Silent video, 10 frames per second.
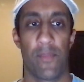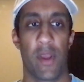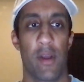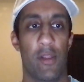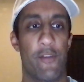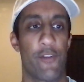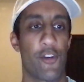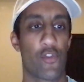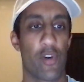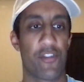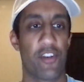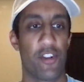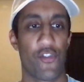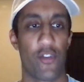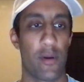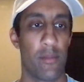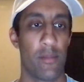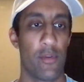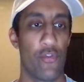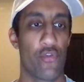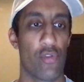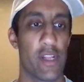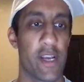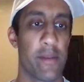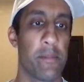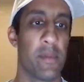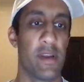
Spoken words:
The first question is from Julian.